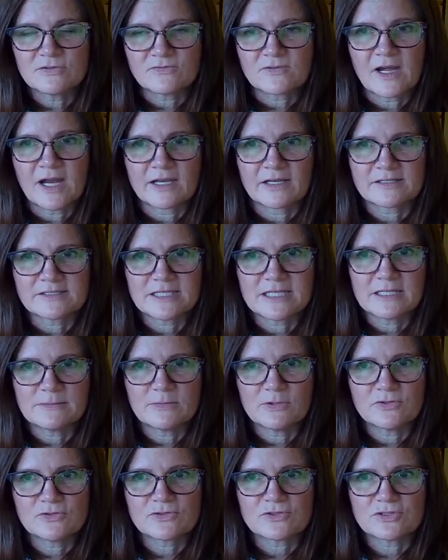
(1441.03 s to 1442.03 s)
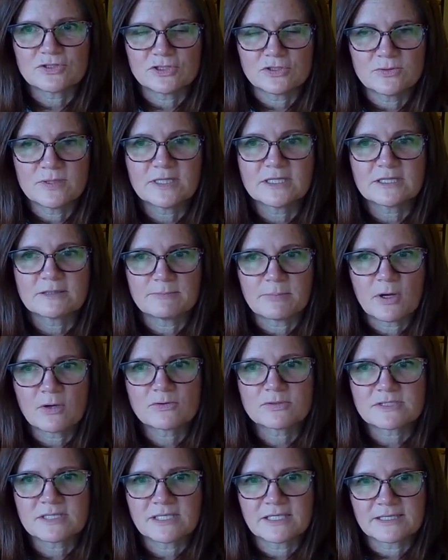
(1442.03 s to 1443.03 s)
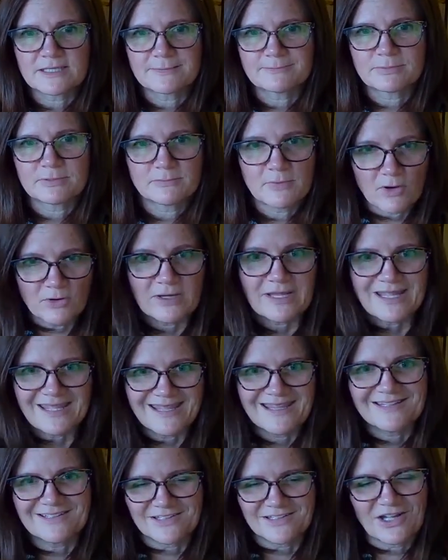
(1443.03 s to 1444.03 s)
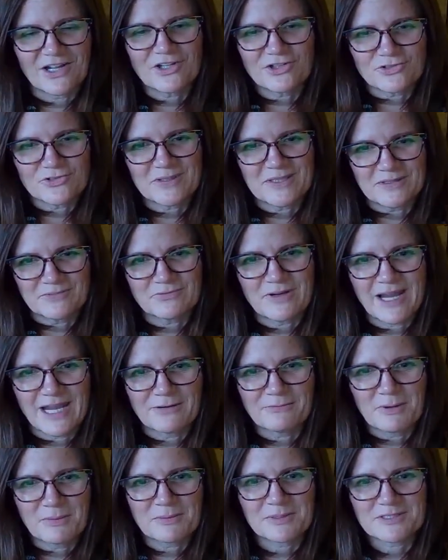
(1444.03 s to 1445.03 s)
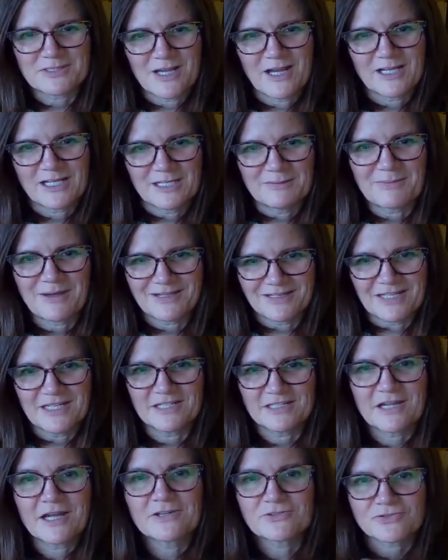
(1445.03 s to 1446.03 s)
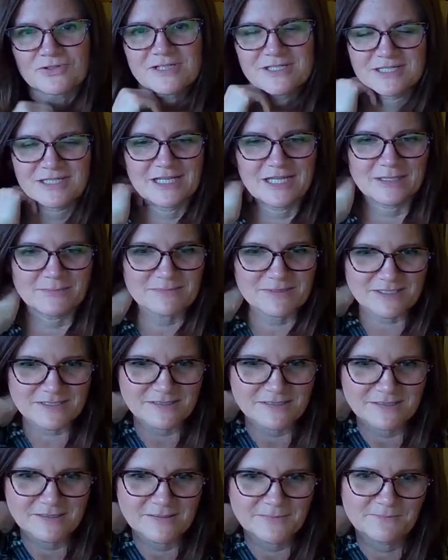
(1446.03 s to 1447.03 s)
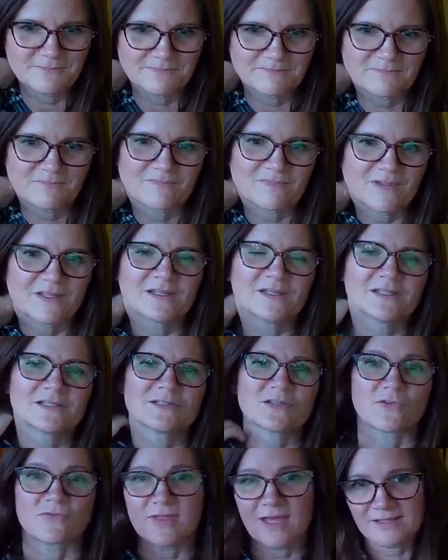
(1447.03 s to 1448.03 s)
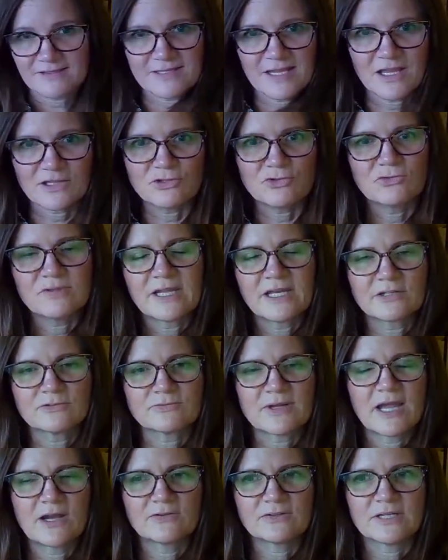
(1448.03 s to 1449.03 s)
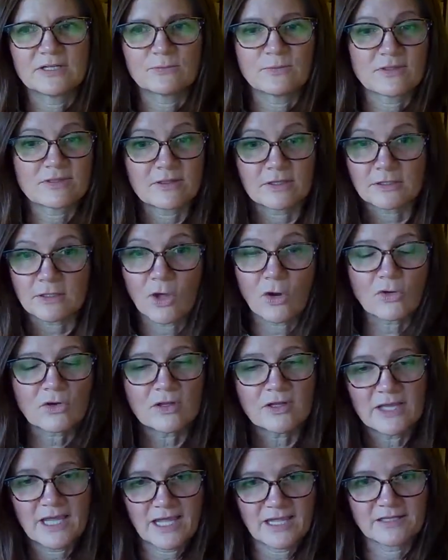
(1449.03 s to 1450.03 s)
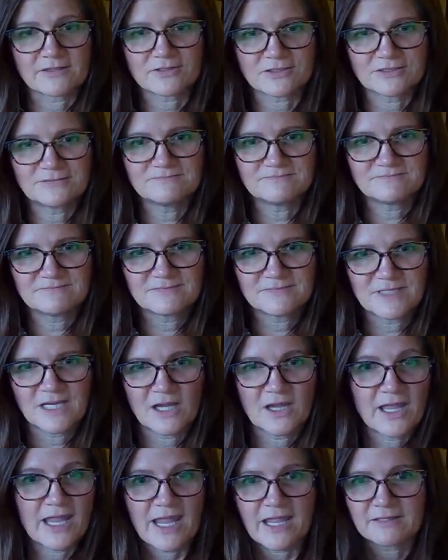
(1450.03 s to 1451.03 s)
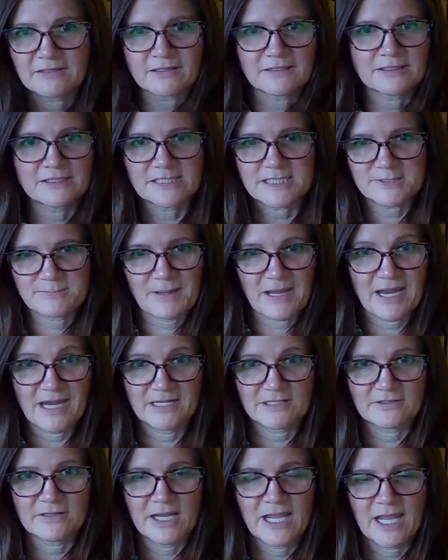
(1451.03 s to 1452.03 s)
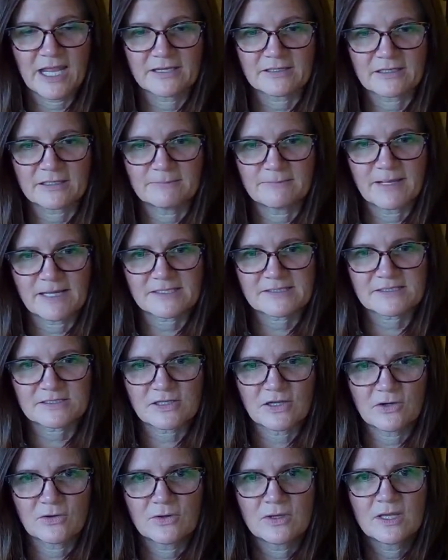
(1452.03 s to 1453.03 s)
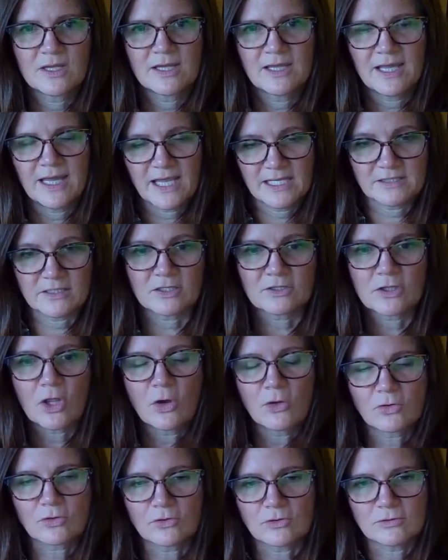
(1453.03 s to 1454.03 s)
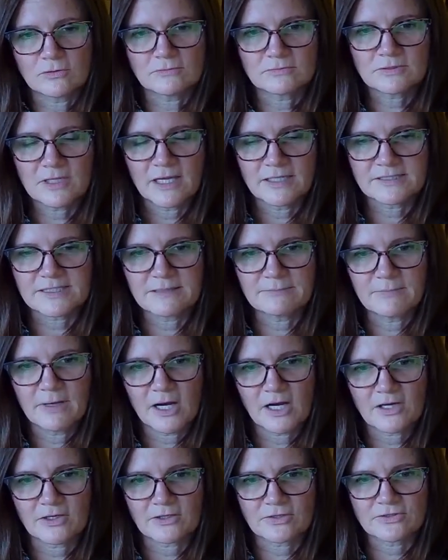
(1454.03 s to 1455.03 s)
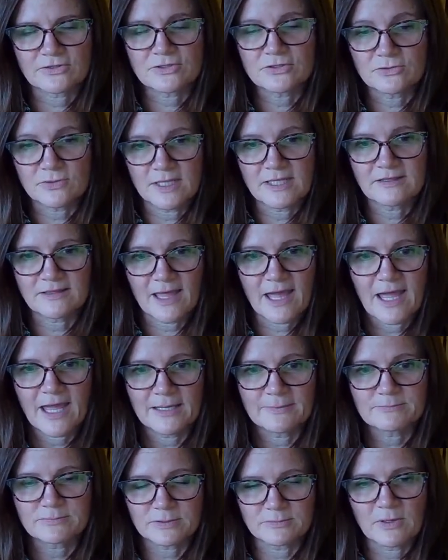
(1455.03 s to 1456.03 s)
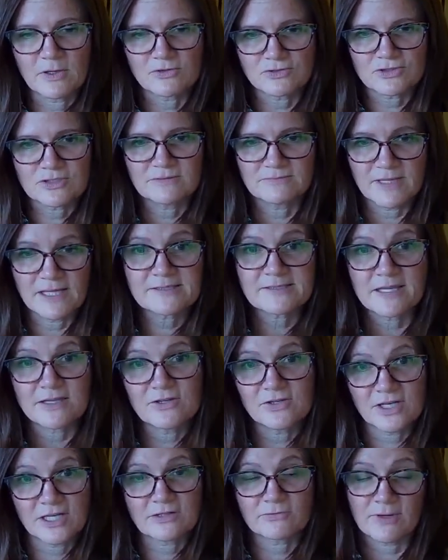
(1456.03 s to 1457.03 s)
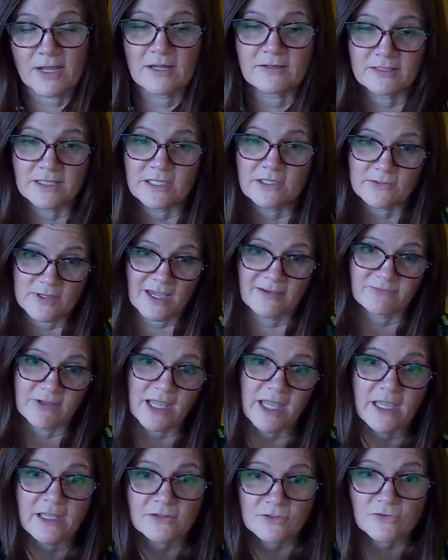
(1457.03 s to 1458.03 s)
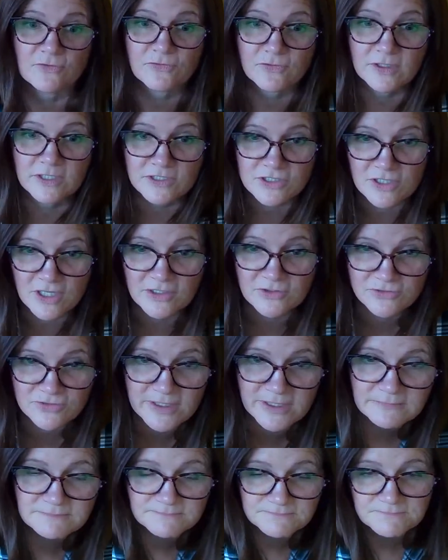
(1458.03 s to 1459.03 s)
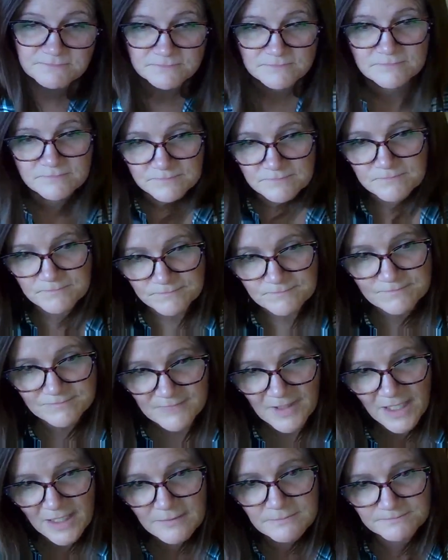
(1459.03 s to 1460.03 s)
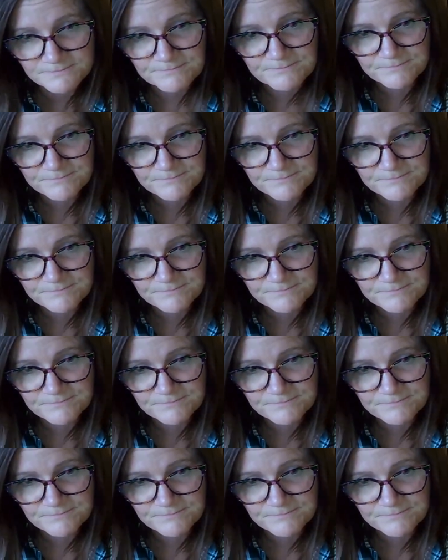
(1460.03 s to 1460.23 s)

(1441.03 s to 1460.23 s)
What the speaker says: you've got a team who's doing the posting and the promoting in country, right? We were talking about in country teams. So that's how you get around it, with a local handle, a handle in Spain or a handle in Mexico, and a local content marketer doing that promotion. That's how you get around it. You have a handle for each country. Yeah.